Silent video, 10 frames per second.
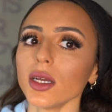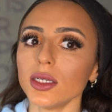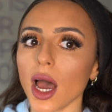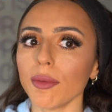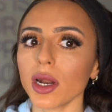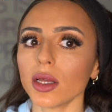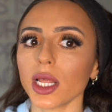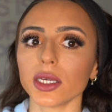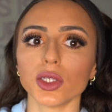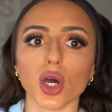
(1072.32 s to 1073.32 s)
dab it on
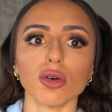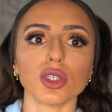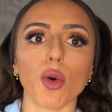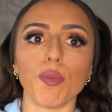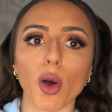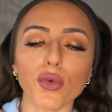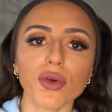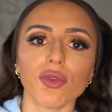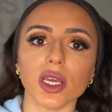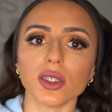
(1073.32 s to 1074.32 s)
like so. So both
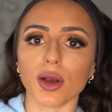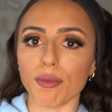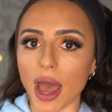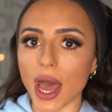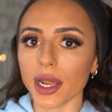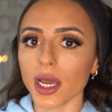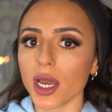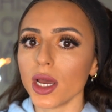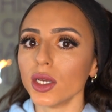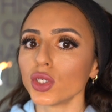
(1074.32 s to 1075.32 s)
of these are matte.
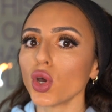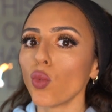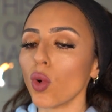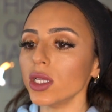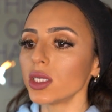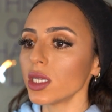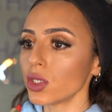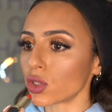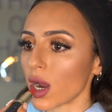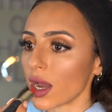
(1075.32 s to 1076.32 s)
So once this
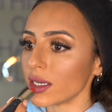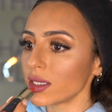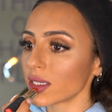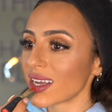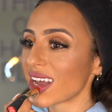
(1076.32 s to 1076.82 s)
dries,